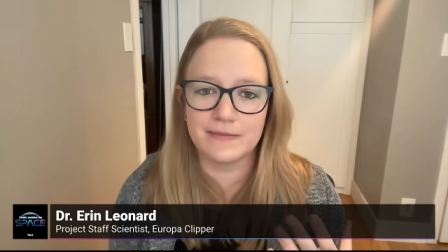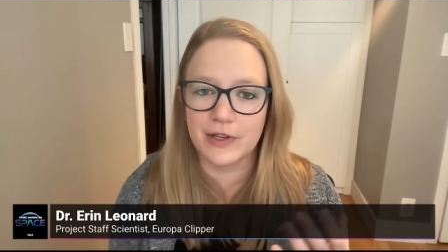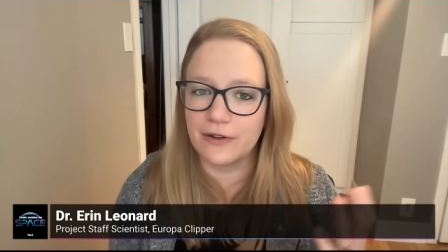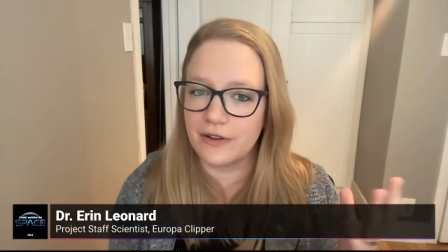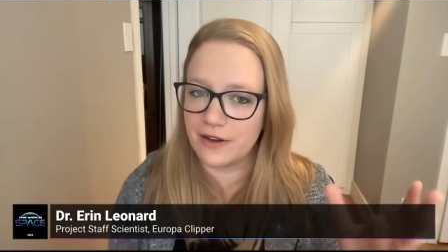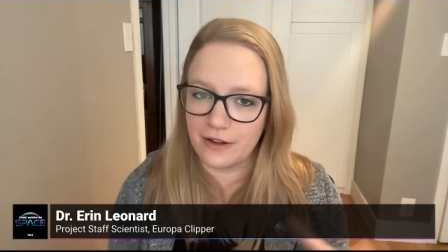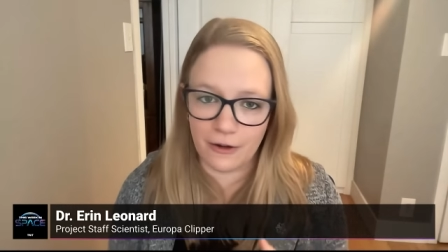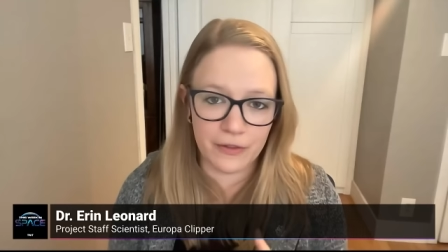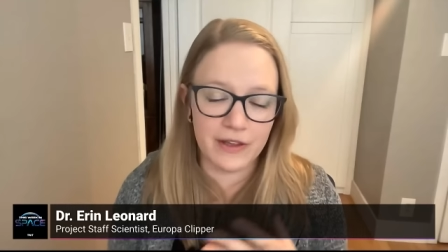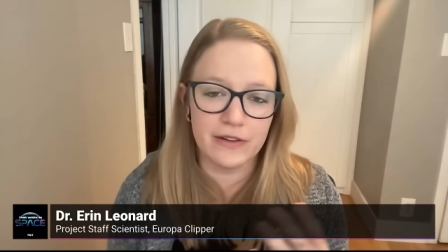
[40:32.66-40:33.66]

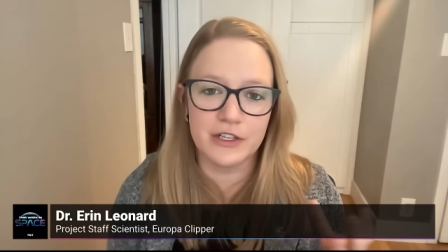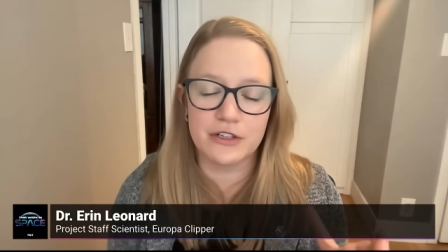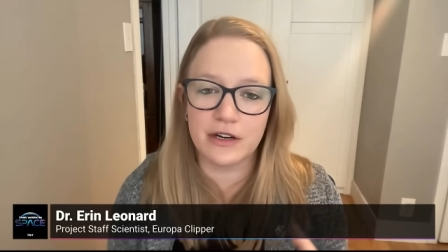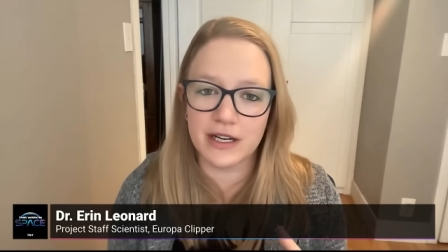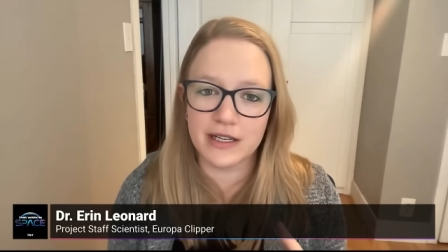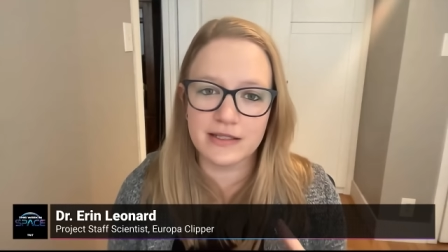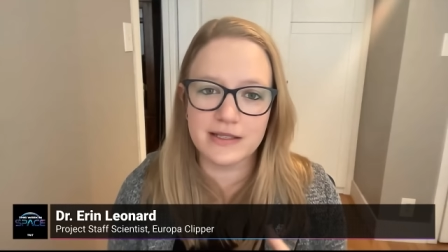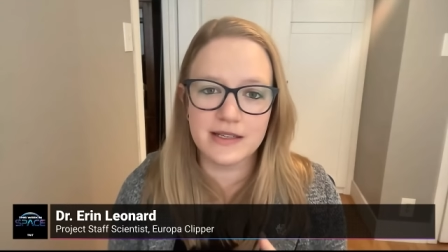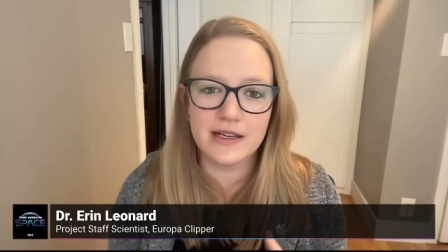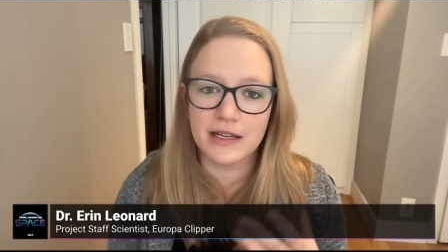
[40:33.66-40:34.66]
all the
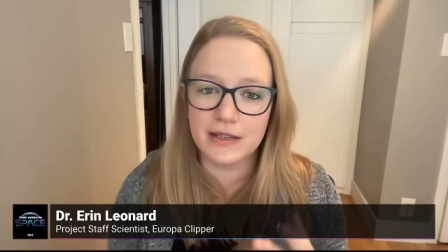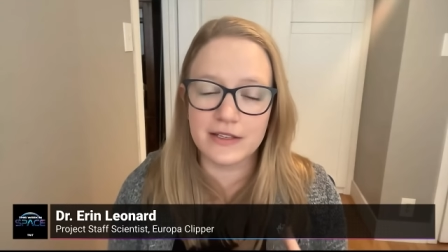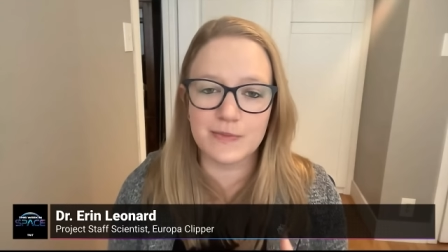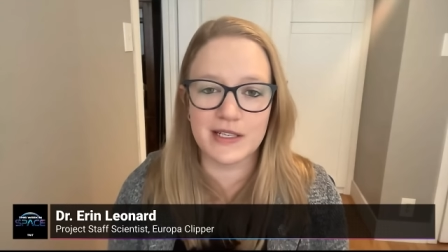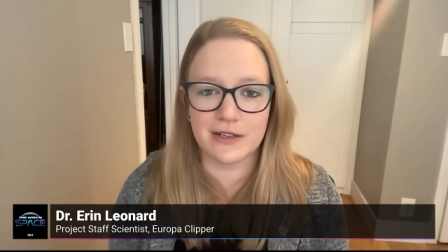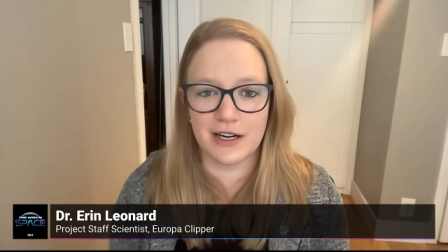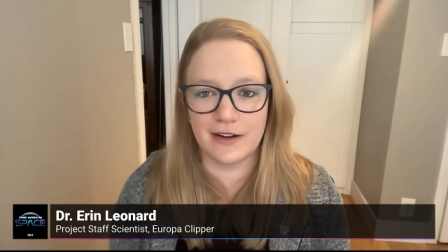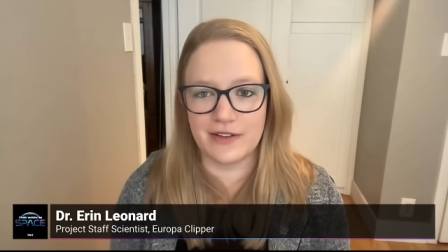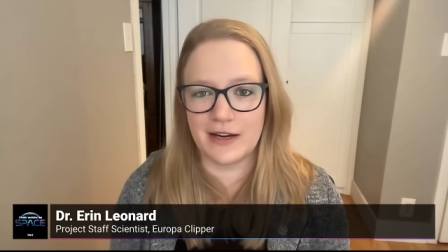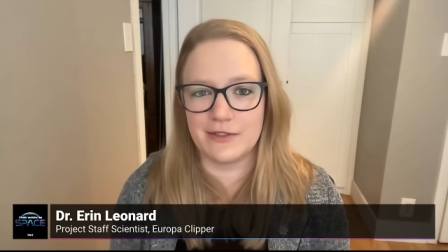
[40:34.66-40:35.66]
electronics in the
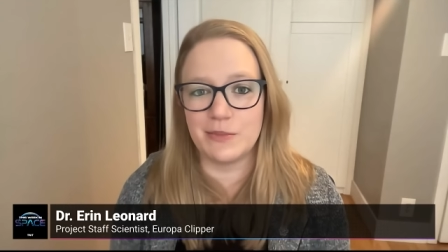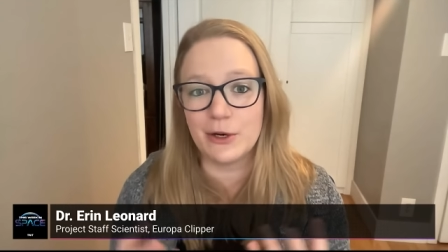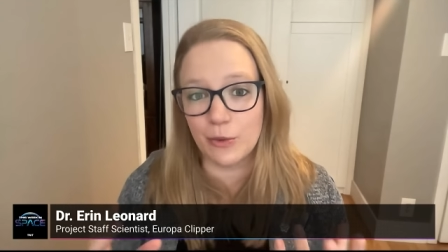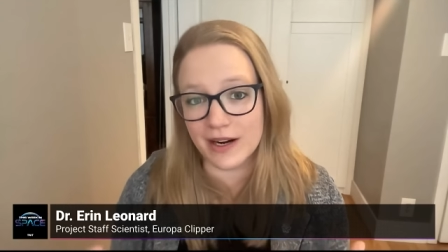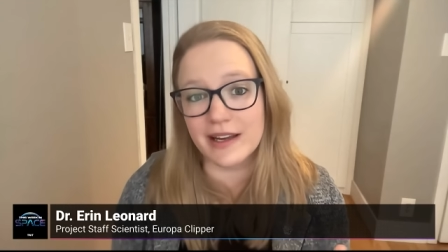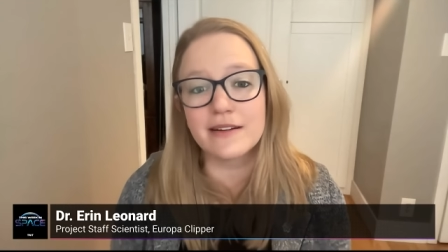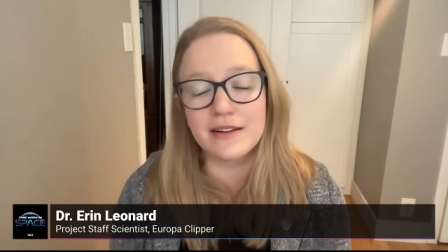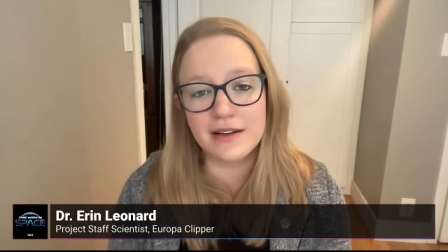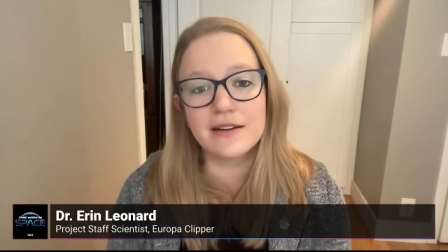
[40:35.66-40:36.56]
spacecraft have to be quiet